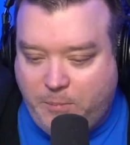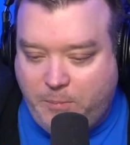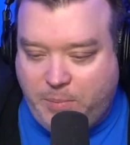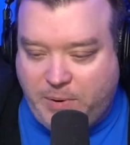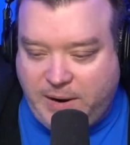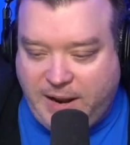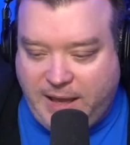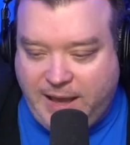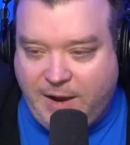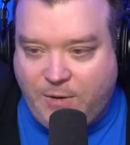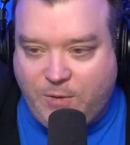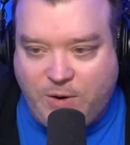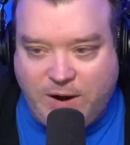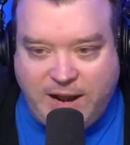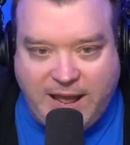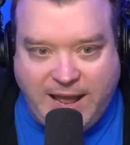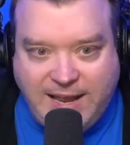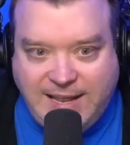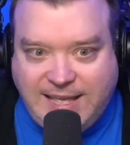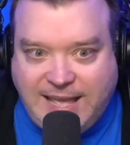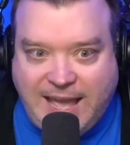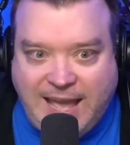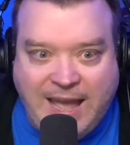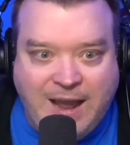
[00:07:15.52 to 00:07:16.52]
but howard
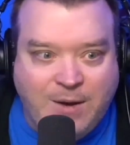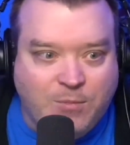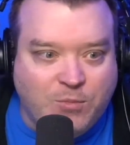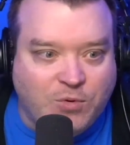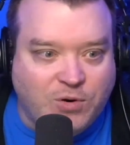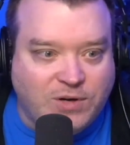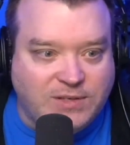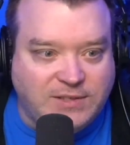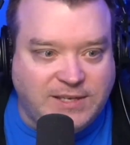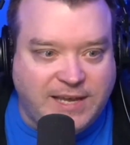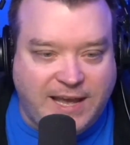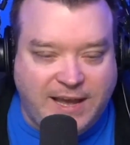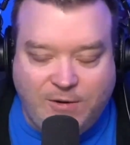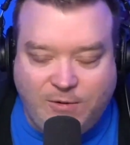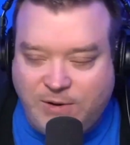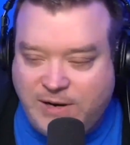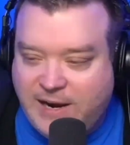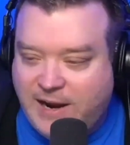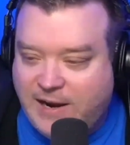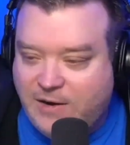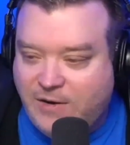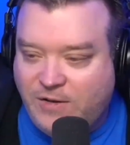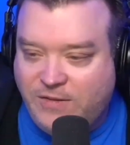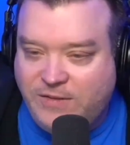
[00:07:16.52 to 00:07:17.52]
had cameras
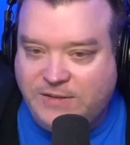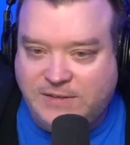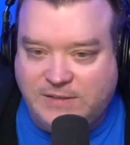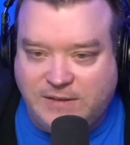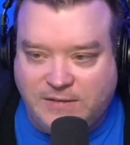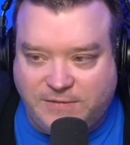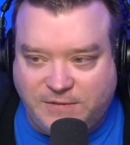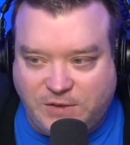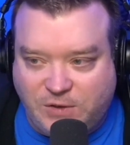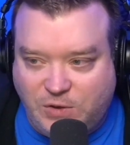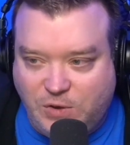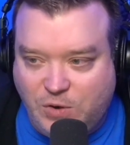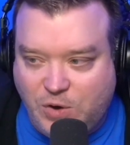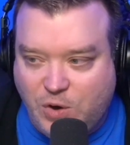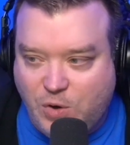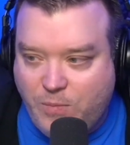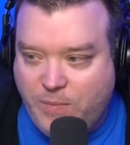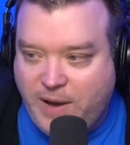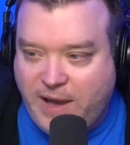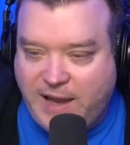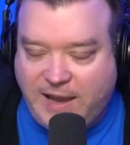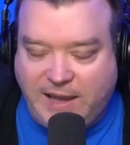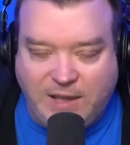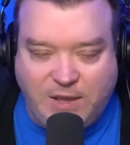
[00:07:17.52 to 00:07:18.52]
howard had all this stuff so you go
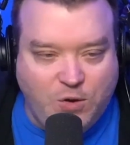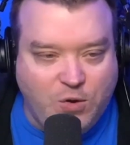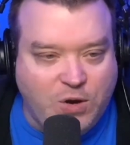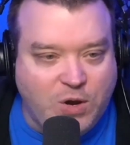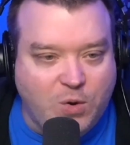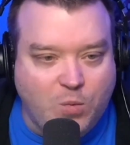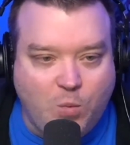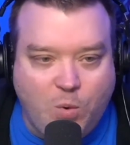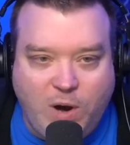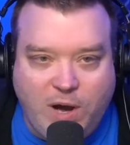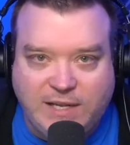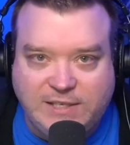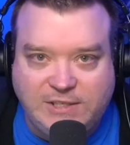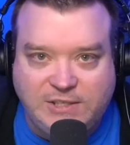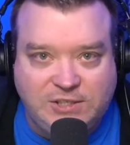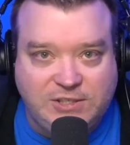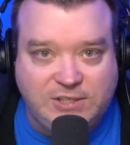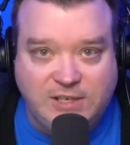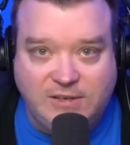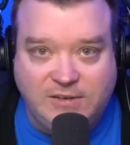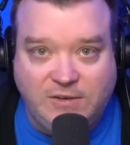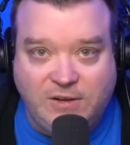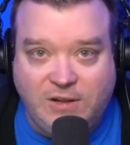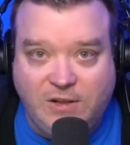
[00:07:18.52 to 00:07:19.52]
back and you can watch
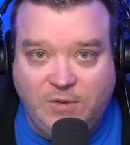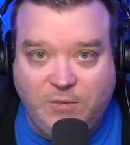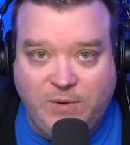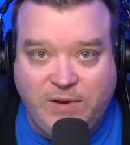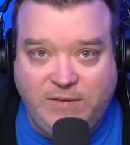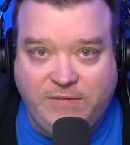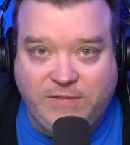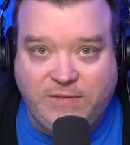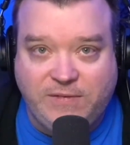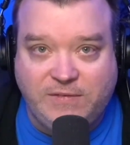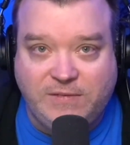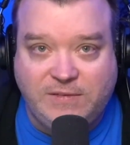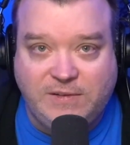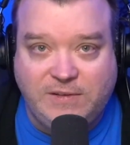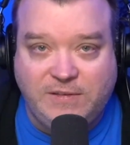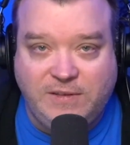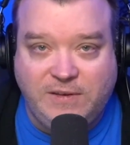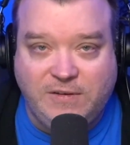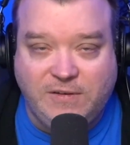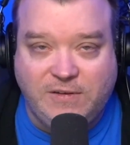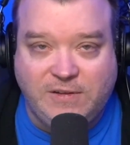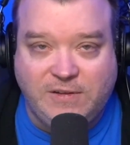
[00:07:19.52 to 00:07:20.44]
shit all the way from, to the